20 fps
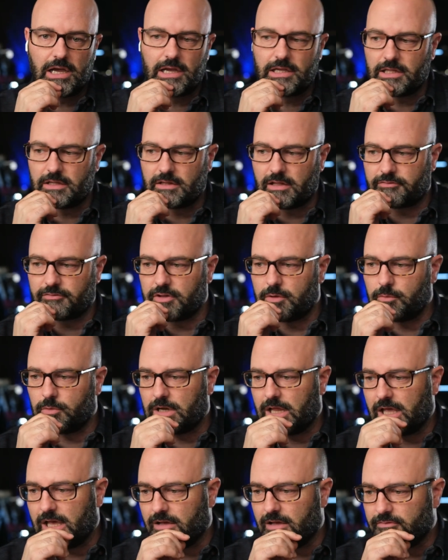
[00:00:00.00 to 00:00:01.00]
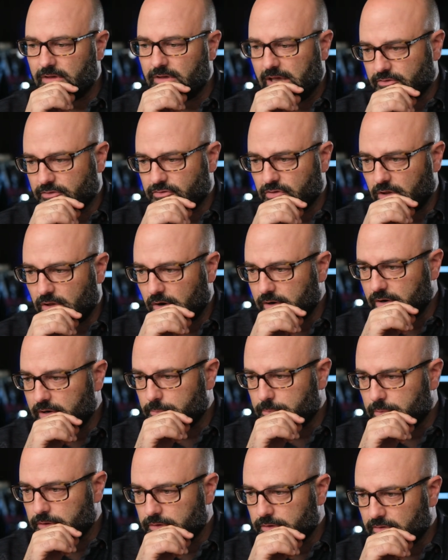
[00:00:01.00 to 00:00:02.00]
and I definitely want to have XLR
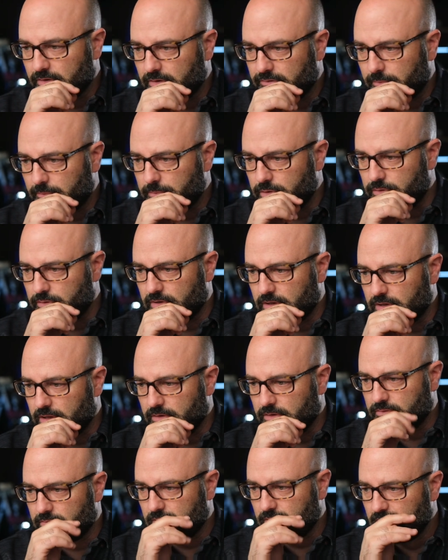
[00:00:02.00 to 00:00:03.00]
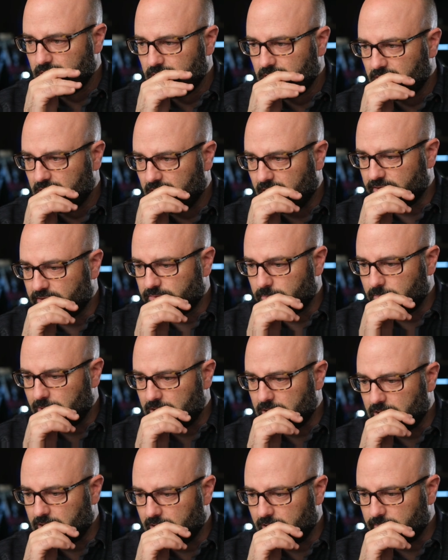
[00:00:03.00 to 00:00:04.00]
inputs if I'm using this as a
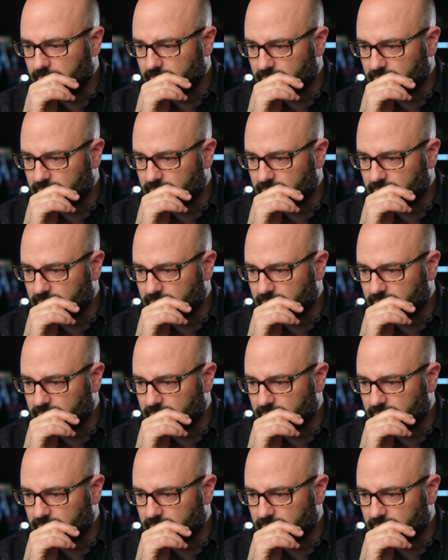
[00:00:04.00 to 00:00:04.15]
main camera